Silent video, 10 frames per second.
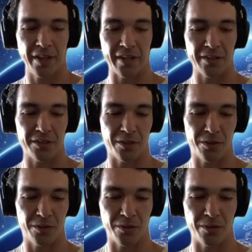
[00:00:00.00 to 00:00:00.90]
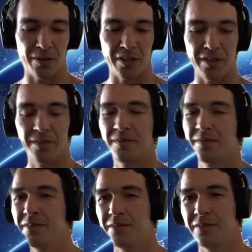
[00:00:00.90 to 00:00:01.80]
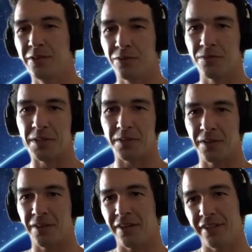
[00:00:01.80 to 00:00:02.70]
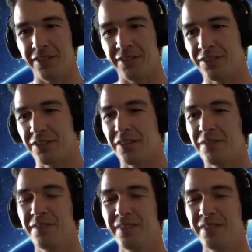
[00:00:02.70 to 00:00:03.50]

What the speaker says: I got to go through use Ventura College and stuff.